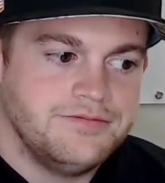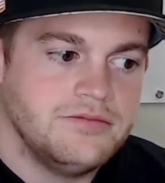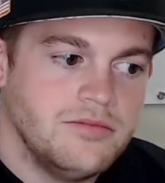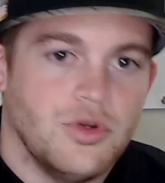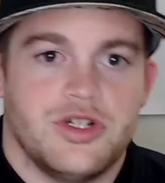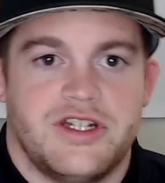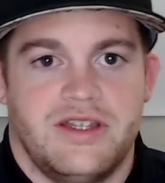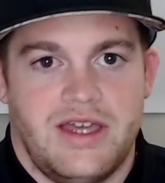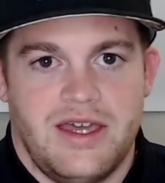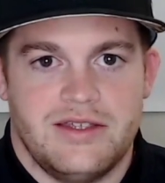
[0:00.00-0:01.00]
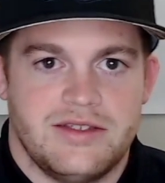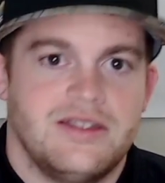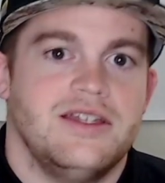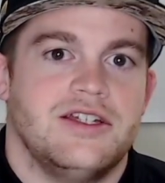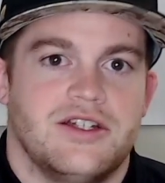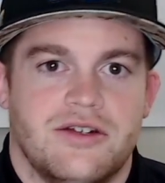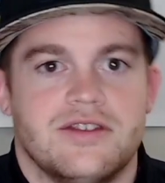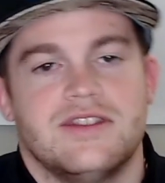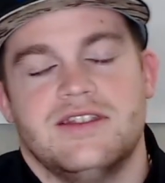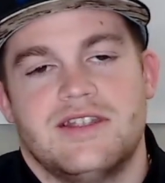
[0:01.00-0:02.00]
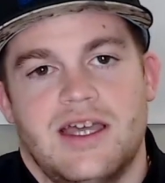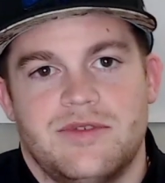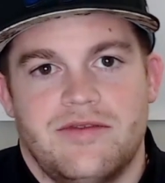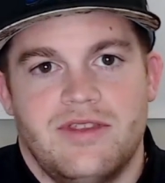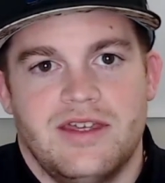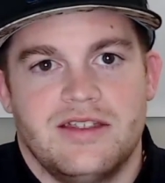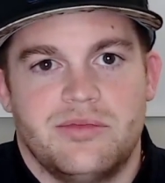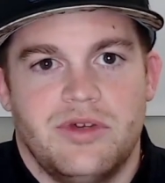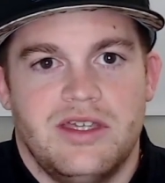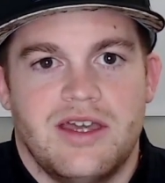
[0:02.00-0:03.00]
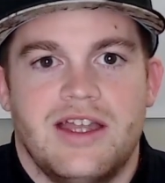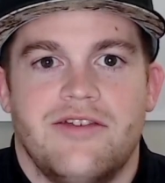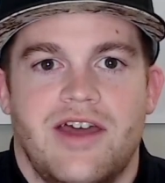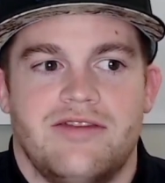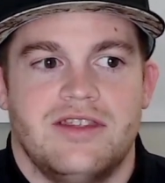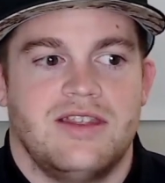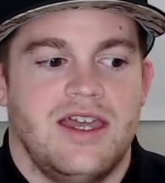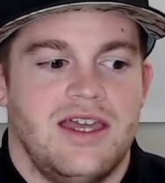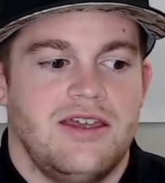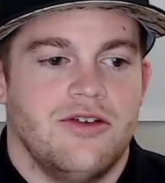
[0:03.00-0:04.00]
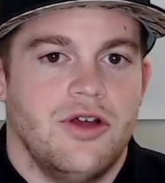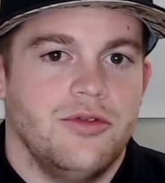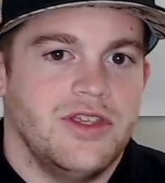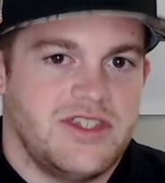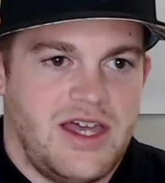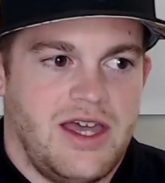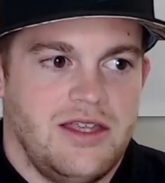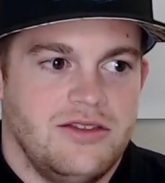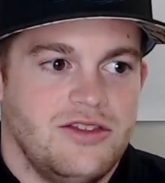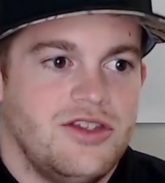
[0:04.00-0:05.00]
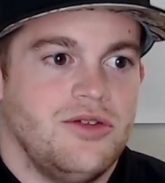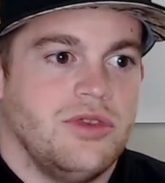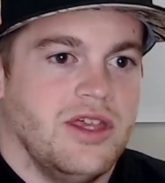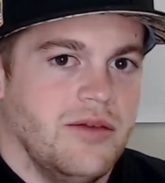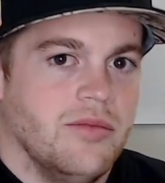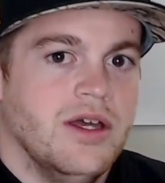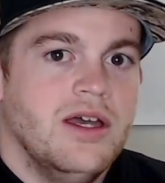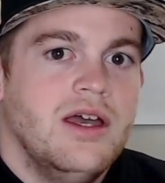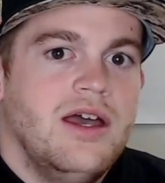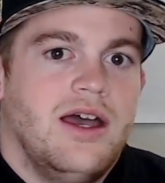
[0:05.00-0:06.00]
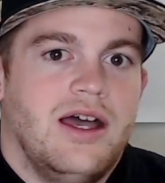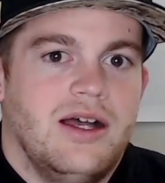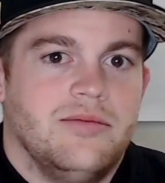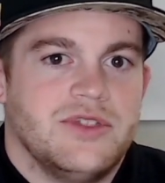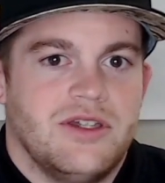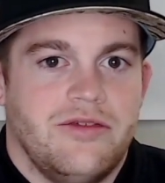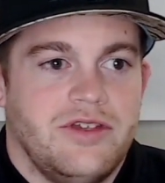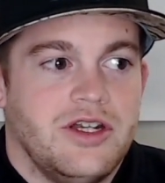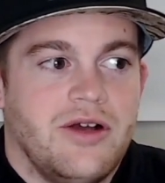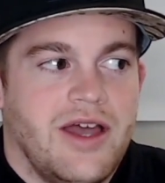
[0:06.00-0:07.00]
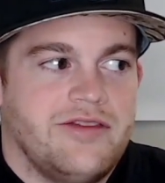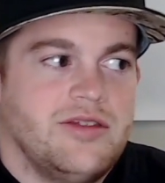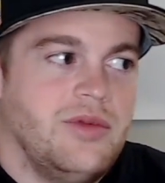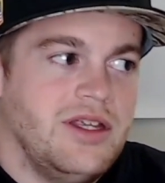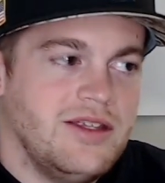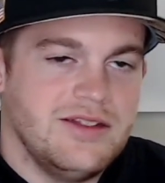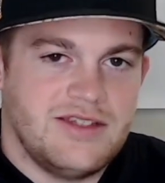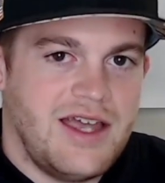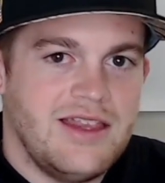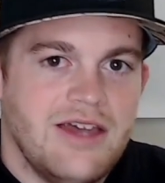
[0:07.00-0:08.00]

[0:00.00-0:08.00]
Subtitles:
merchandise, t-shirts, these types of things, but you kind of have to take your own design to them. So if you don't have somebody to design that